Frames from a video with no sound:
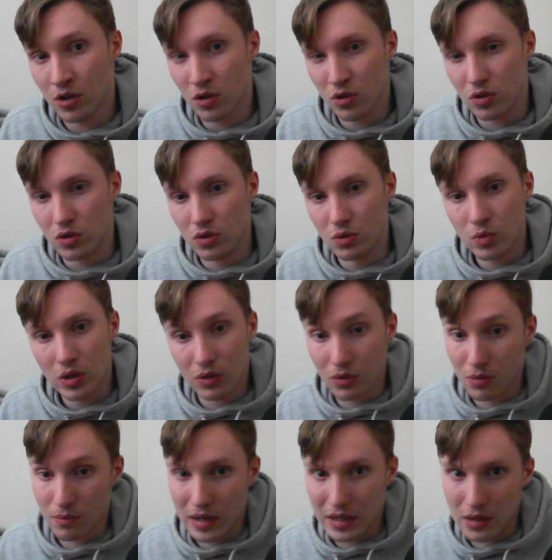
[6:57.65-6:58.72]
So you want to
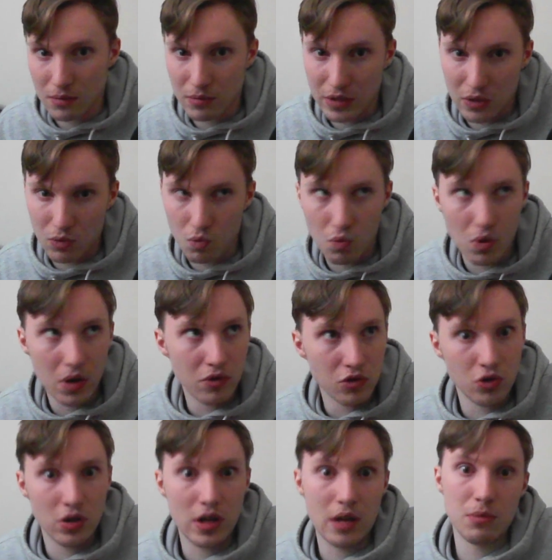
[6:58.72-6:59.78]
remind them like what
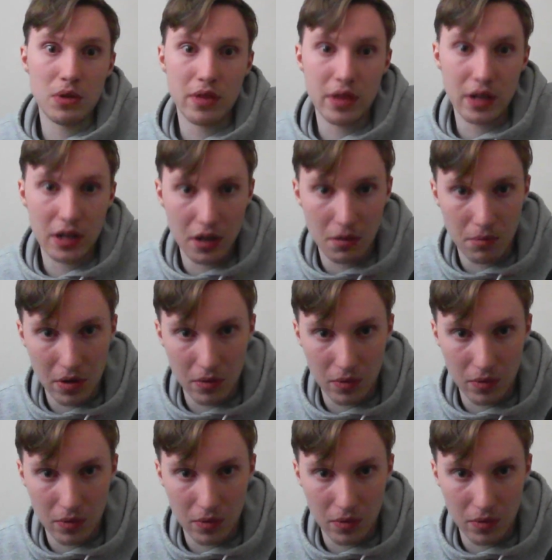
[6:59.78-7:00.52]
should I be thinking about when